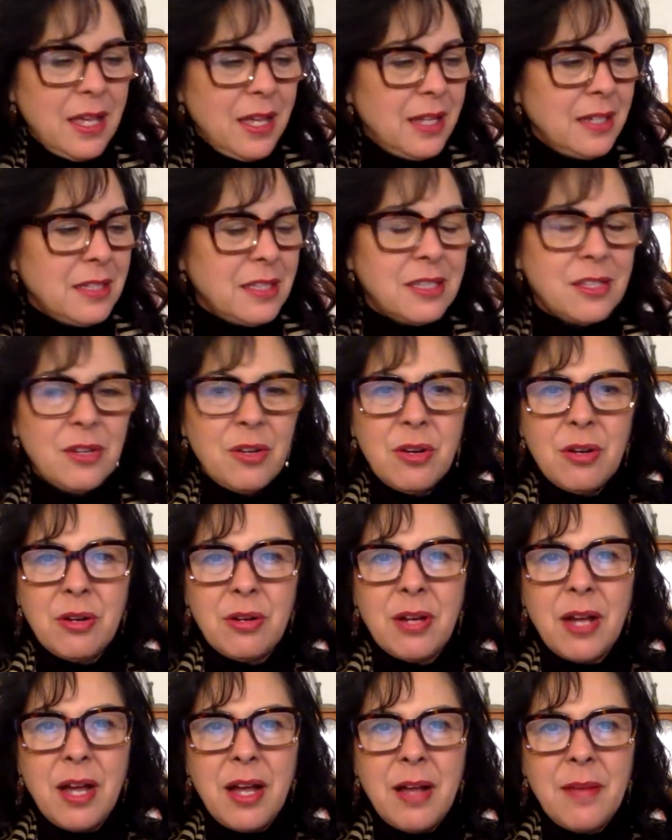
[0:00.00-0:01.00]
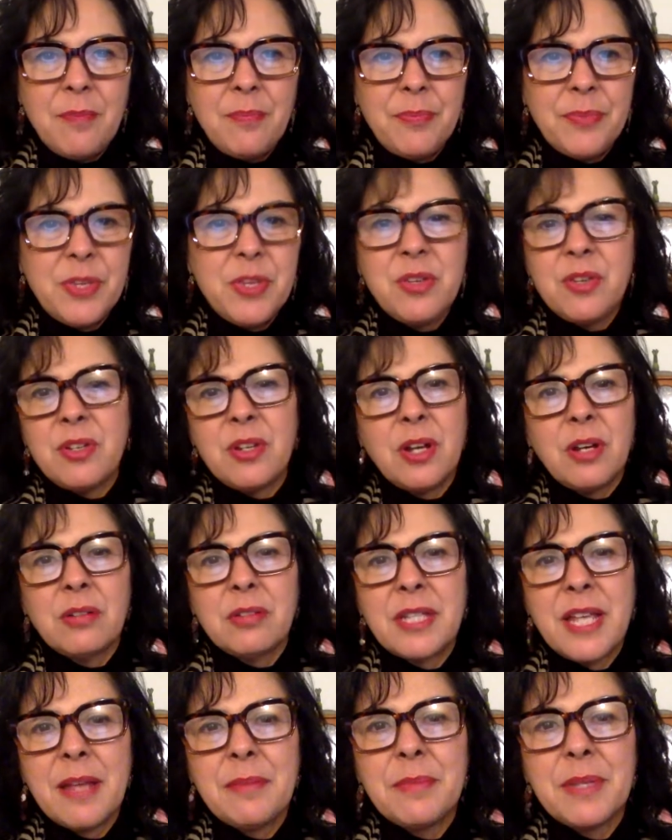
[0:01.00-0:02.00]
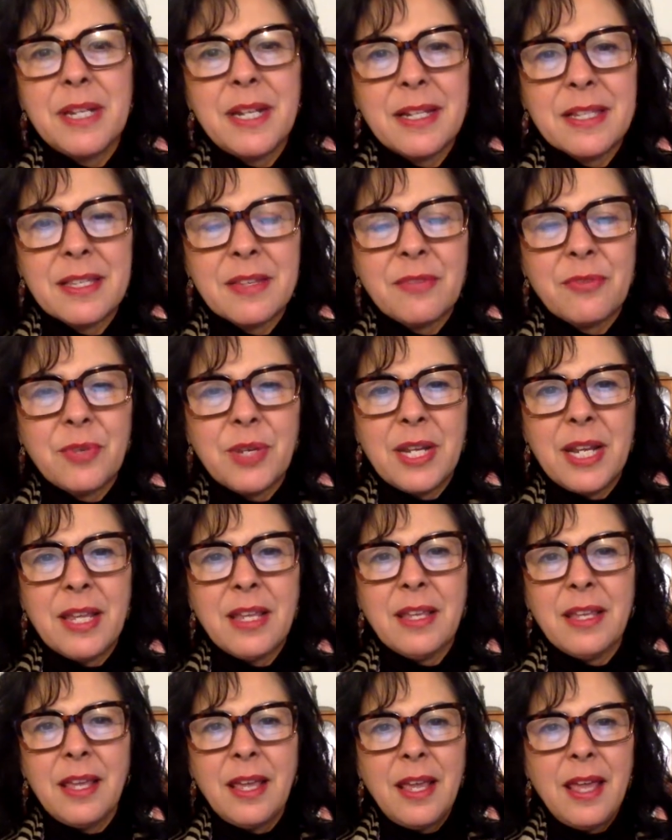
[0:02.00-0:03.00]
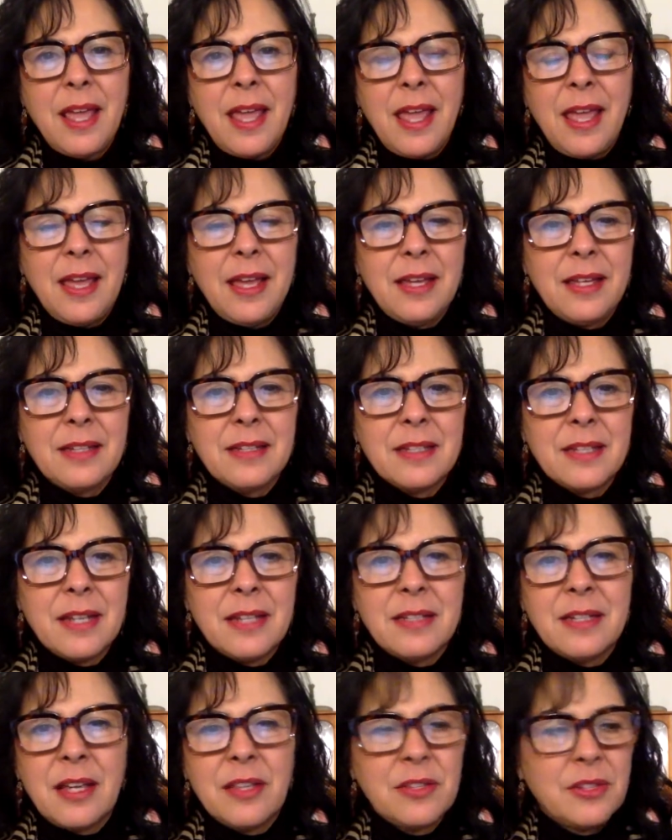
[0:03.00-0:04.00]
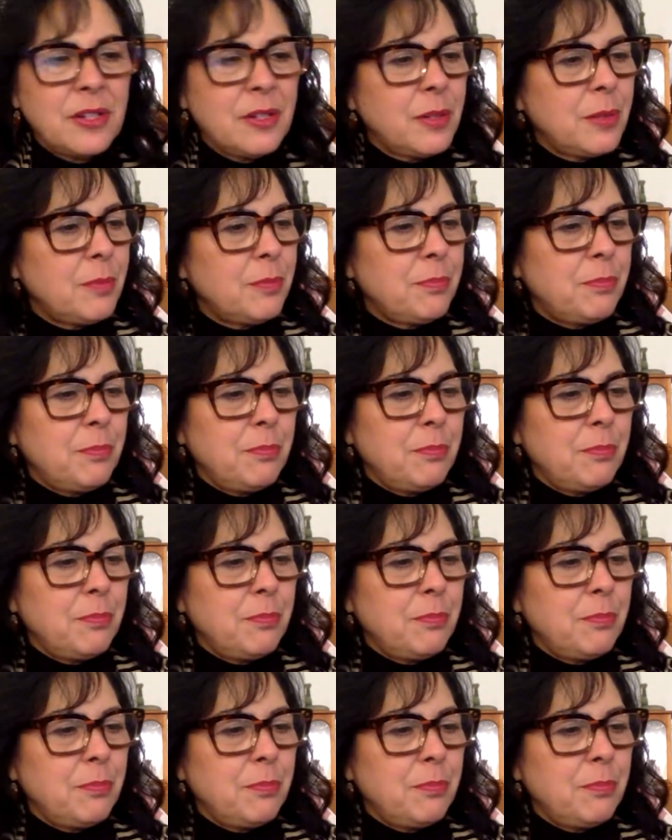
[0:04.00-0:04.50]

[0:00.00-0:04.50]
And so, you know, 10 minutes of reading and another